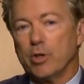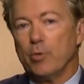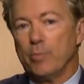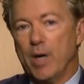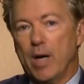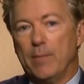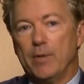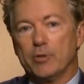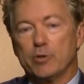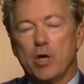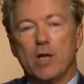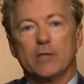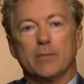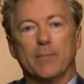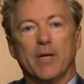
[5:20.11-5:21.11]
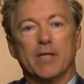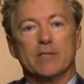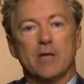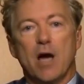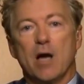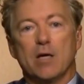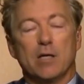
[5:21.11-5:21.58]
Obama tried to make
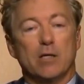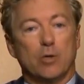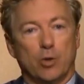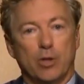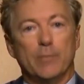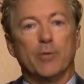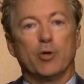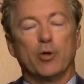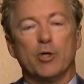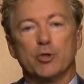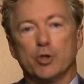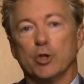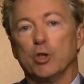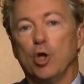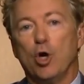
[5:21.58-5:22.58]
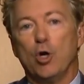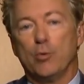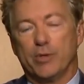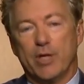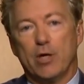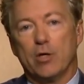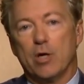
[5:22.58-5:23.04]
DACA or immigration law
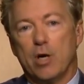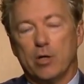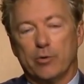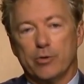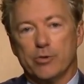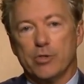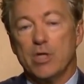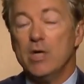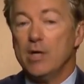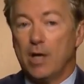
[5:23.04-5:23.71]
without Congress.